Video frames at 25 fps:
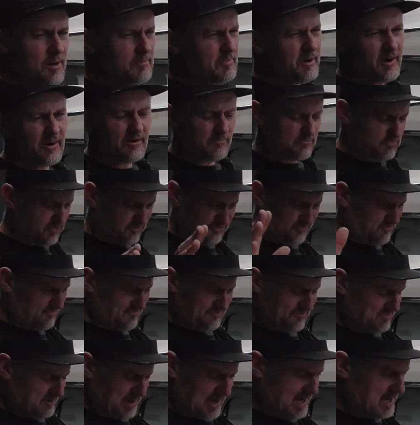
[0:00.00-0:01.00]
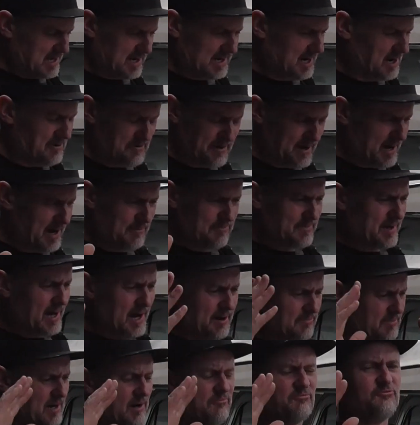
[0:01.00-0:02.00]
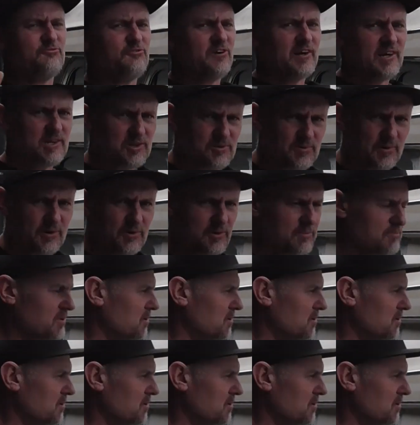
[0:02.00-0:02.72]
but you know, I'm finished with all the